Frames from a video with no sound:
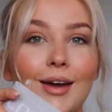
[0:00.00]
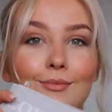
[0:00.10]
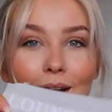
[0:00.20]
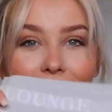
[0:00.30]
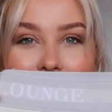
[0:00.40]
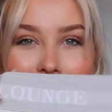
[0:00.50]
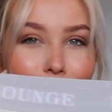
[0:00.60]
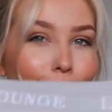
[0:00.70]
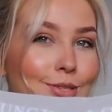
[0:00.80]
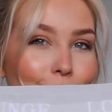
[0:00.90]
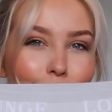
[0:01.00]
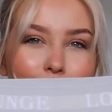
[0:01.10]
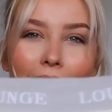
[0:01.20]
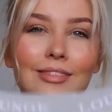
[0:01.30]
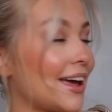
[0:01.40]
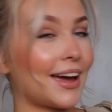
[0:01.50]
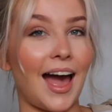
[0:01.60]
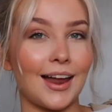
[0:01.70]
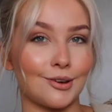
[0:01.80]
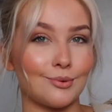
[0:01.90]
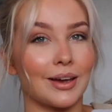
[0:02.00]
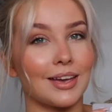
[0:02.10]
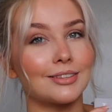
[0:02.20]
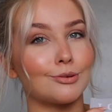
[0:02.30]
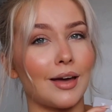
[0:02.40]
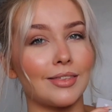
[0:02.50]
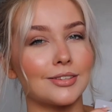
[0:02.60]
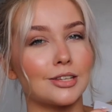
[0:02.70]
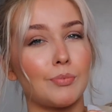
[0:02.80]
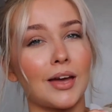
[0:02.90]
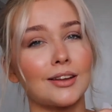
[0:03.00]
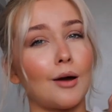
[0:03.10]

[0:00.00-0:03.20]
Whereas this will stop that and I cannot wait to wear this to bed.